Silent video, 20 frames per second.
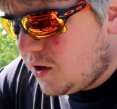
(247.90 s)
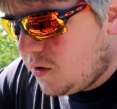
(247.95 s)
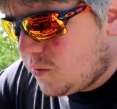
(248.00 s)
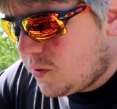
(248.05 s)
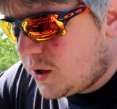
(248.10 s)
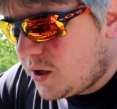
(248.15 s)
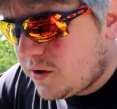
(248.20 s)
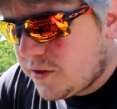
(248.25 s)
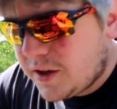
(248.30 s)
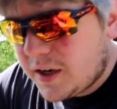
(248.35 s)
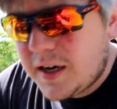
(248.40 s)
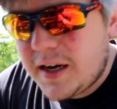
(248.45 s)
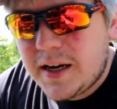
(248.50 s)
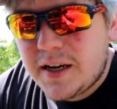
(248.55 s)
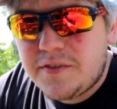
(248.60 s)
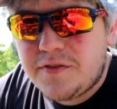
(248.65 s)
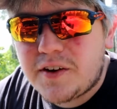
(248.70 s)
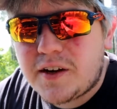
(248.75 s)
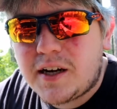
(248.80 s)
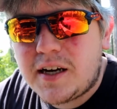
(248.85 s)
Well, then I had
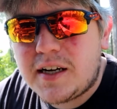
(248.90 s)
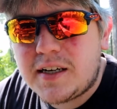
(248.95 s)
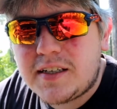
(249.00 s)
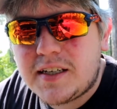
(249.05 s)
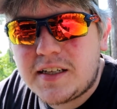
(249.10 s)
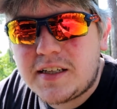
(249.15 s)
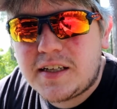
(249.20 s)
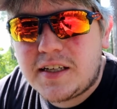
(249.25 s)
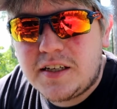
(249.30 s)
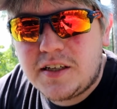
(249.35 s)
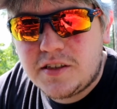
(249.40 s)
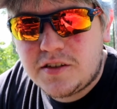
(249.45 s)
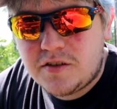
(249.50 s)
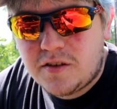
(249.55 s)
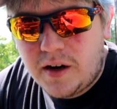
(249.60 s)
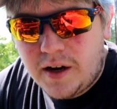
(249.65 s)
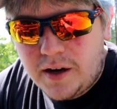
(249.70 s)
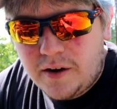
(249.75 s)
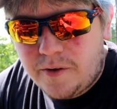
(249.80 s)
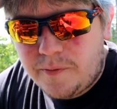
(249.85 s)
to figure out how to take the condenser
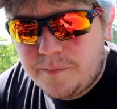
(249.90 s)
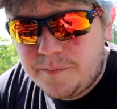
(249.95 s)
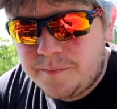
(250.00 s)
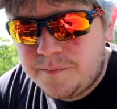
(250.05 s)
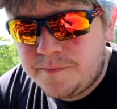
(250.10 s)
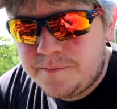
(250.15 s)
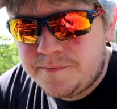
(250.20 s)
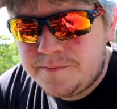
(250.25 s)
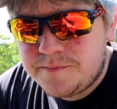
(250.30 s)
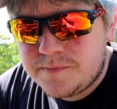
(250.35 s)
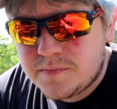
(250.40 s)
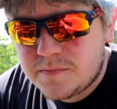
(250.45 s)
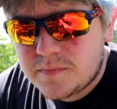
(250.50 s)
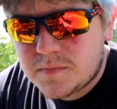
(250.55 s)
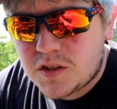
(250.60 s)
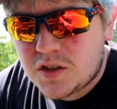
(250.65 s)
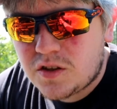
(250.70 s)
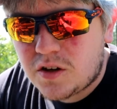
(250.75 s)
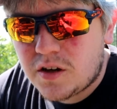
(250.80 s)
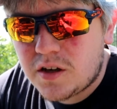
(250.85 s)
out.
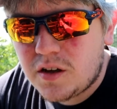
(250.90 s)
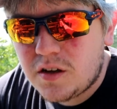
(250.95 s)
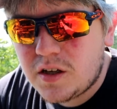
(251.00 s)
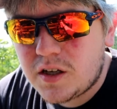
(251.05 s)
Started